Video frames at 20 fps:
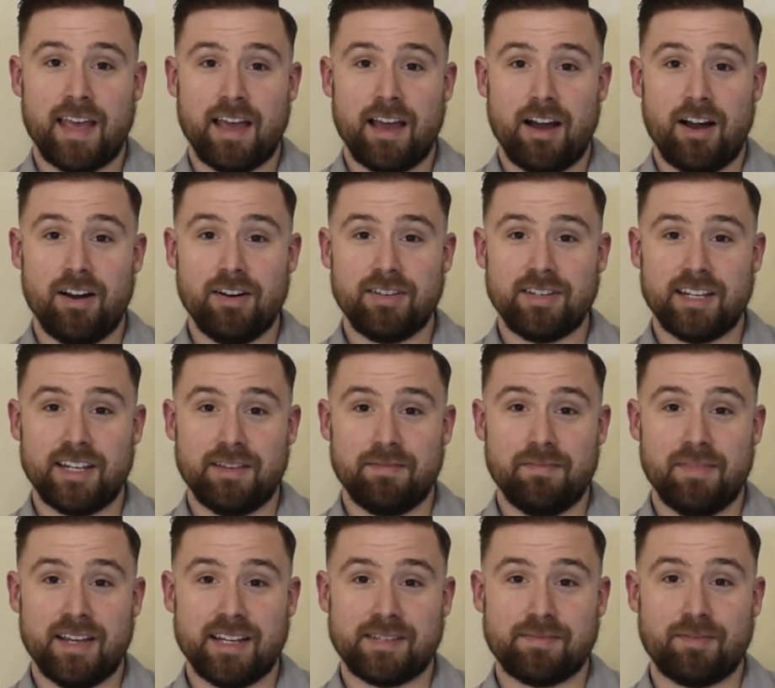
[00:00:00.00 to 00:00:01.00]
Our
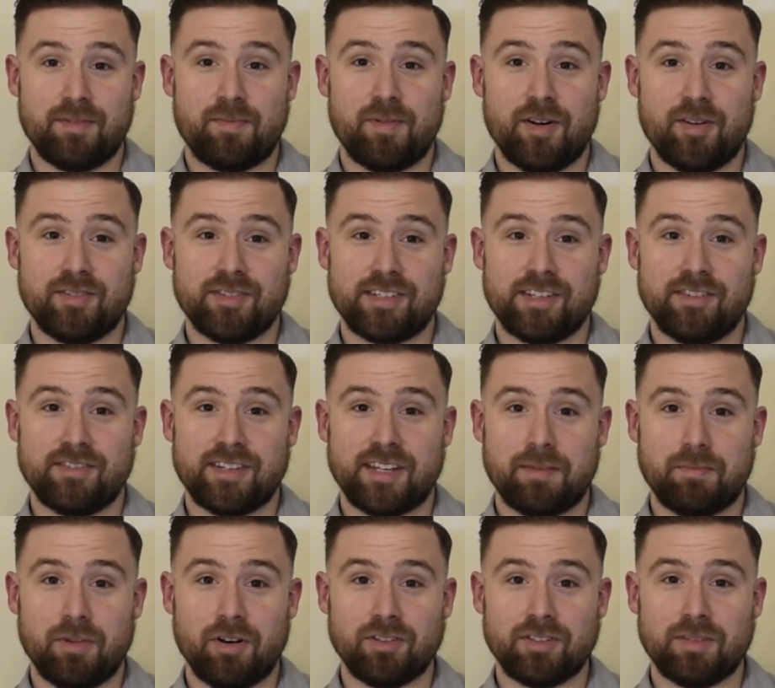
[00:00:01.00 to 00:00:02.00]
team has proposed
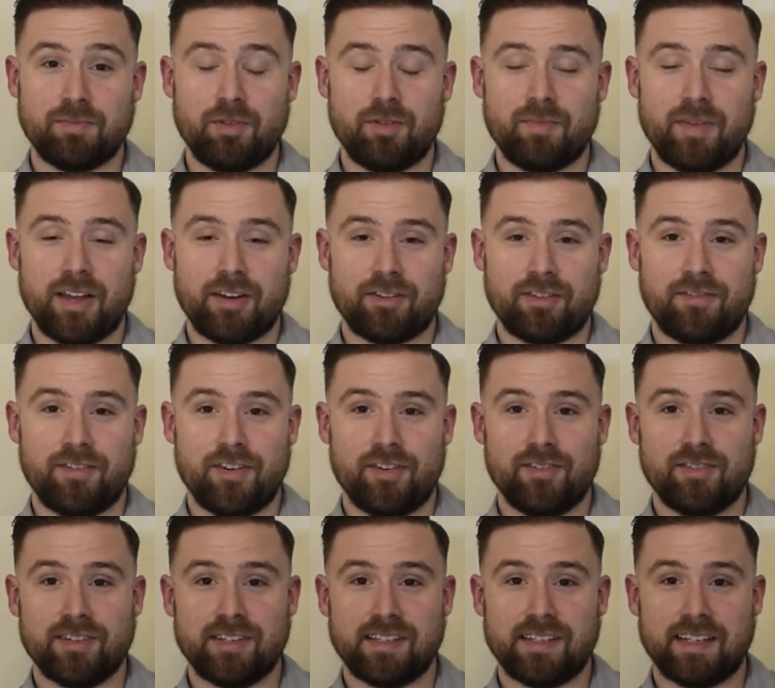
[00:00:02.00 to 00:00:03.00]
using multiple
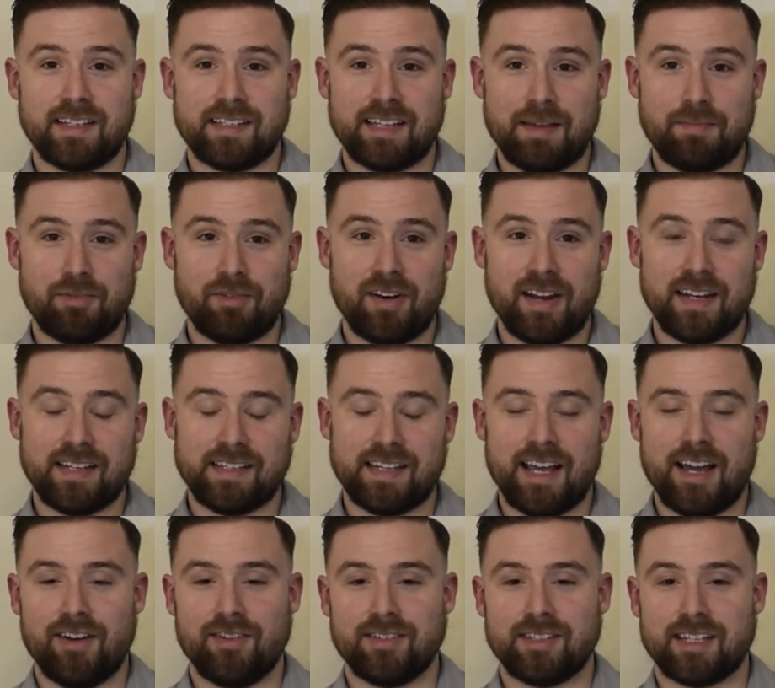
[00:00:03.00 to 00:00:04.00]
microphones to separate
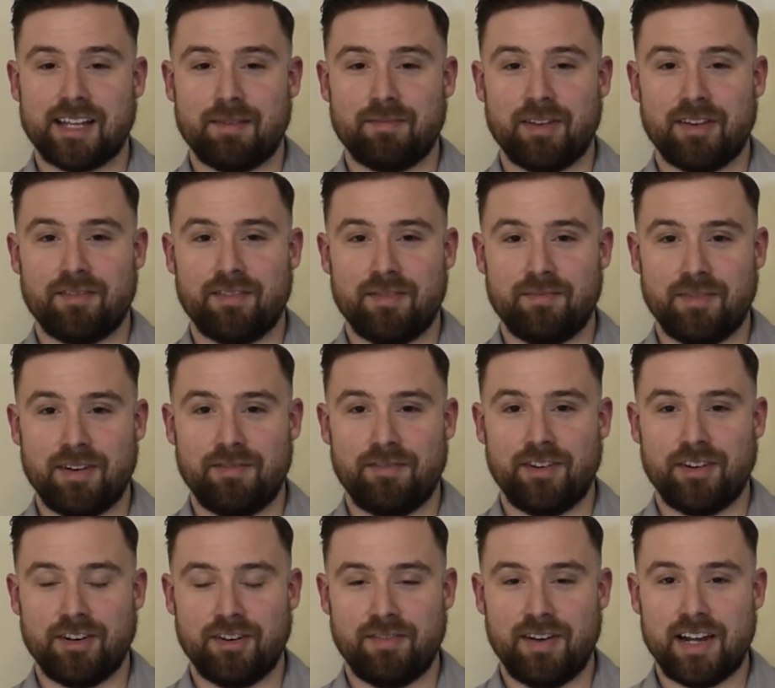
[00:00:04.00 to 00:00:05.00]
sounds coming from
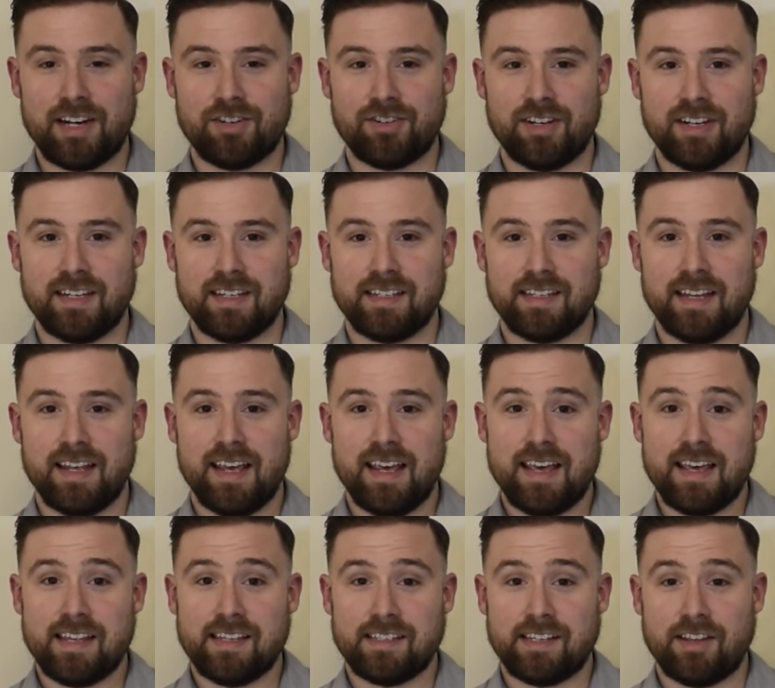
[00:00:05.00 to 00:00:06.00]
different directions,
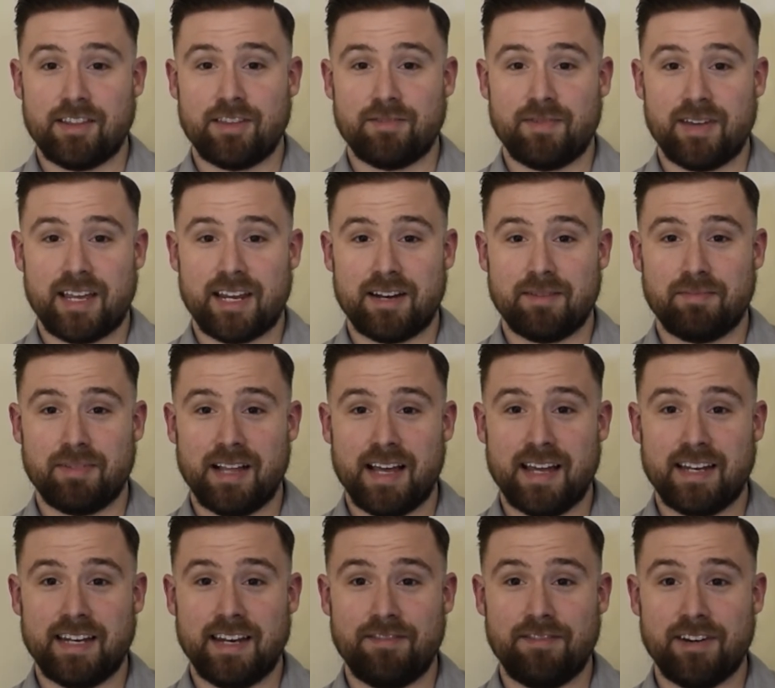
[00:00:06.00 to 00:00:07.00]
so that we can
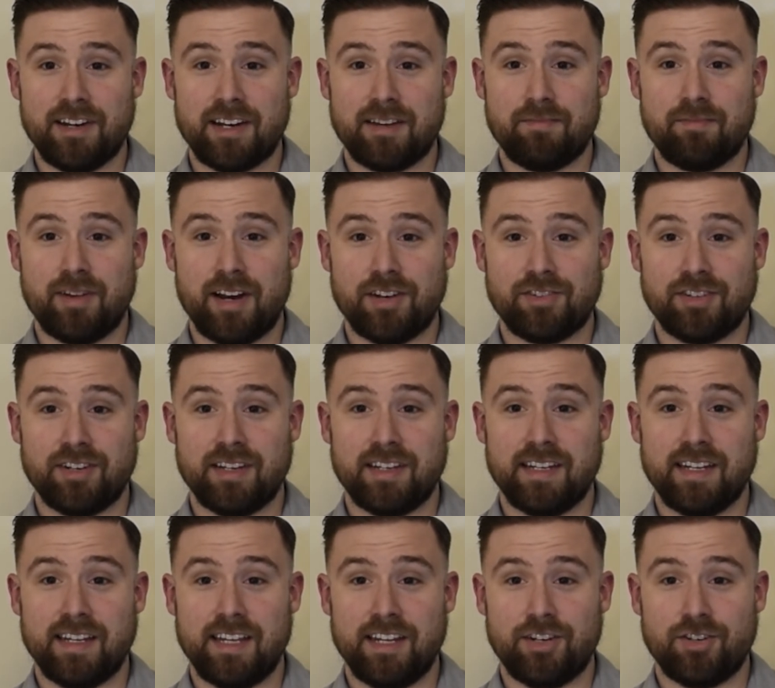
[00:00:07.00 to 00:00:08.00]
apply different compression
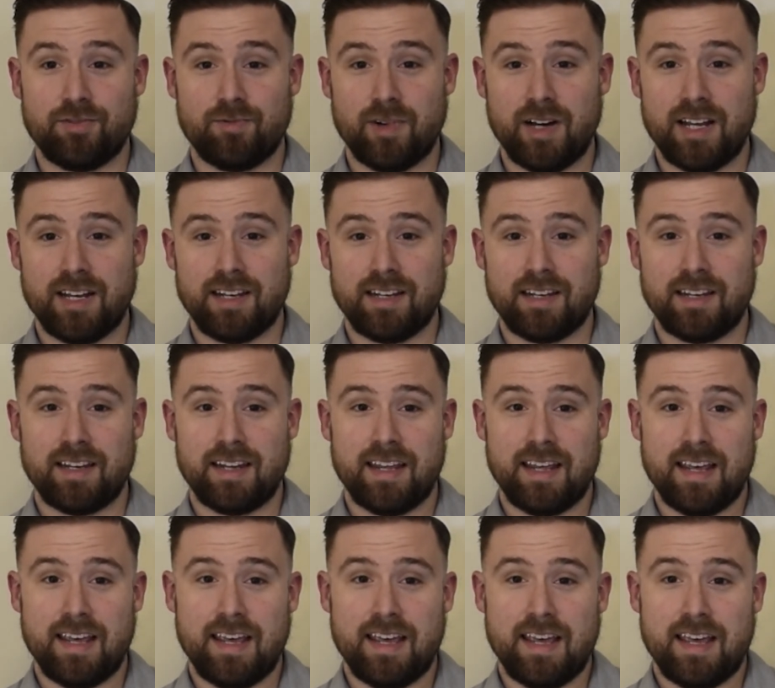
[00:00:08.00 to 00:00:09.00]
to each one.
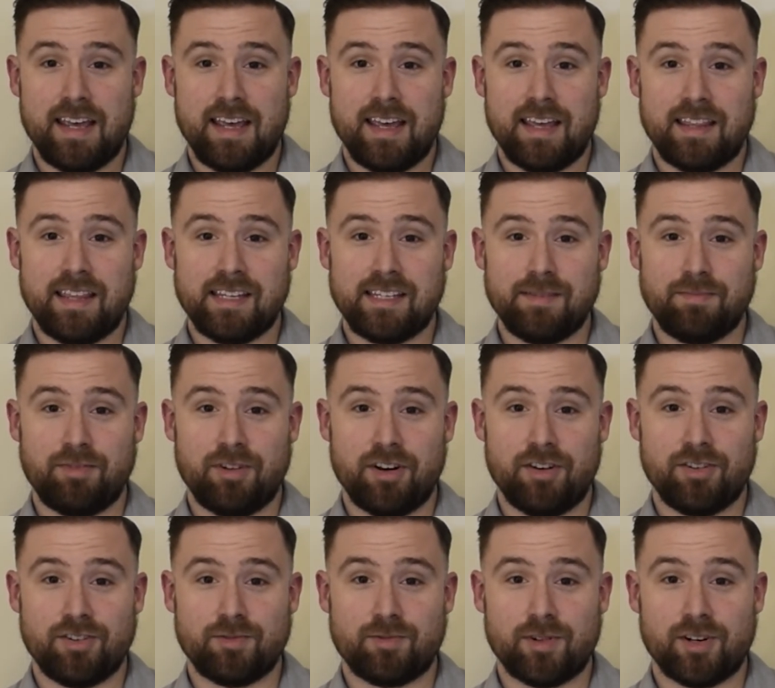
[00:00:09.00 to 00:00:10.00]
This
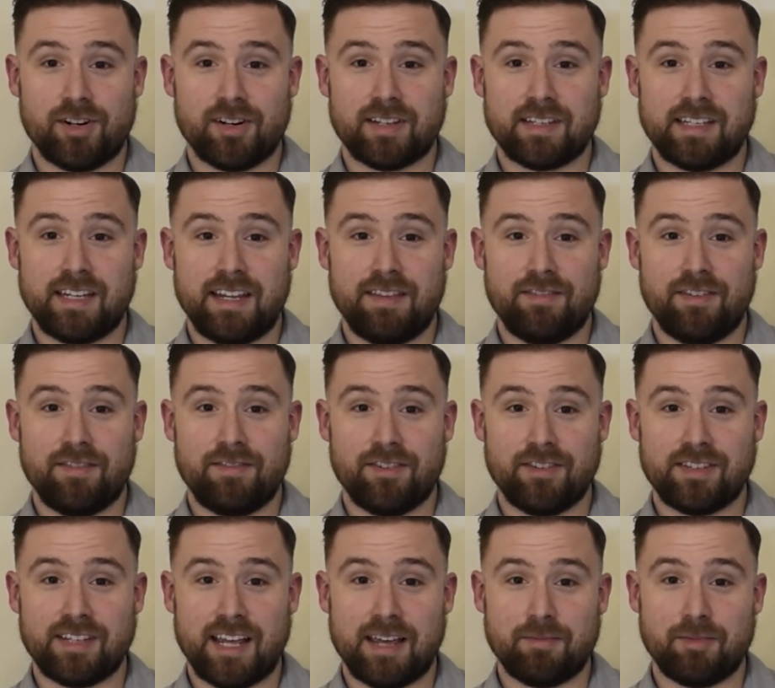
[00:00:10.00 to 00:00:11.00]
approach works even for
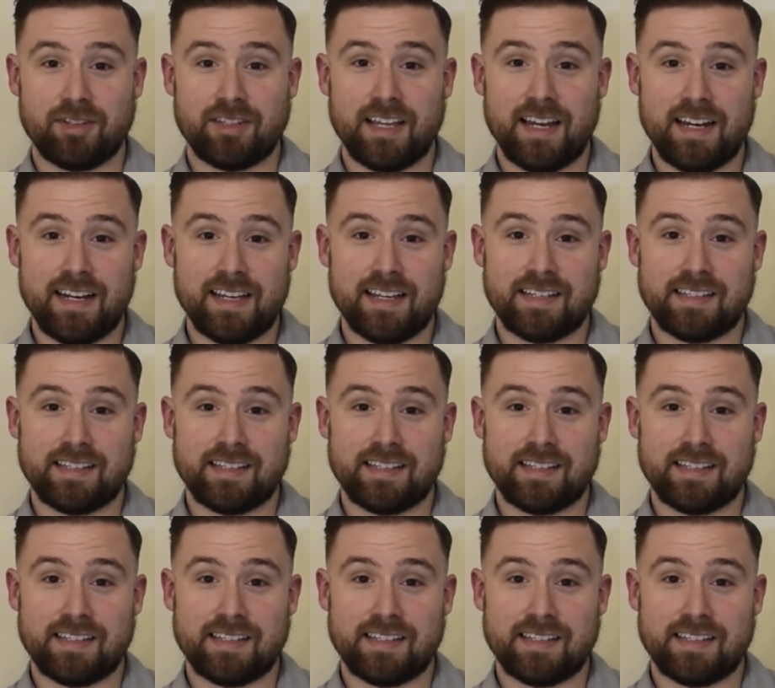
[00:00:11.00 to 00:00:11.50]
simultaneous